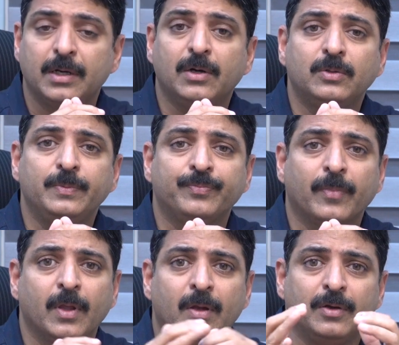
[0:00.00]
Now,
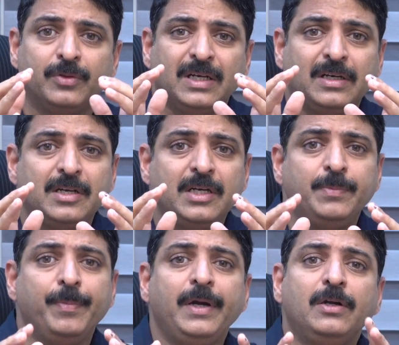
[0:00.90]
the
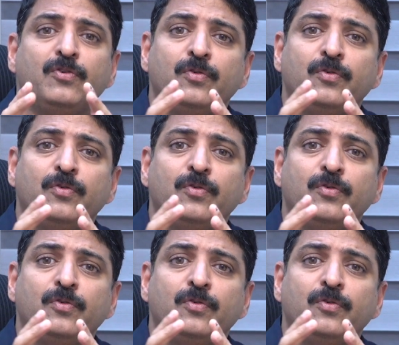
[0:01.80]
treatment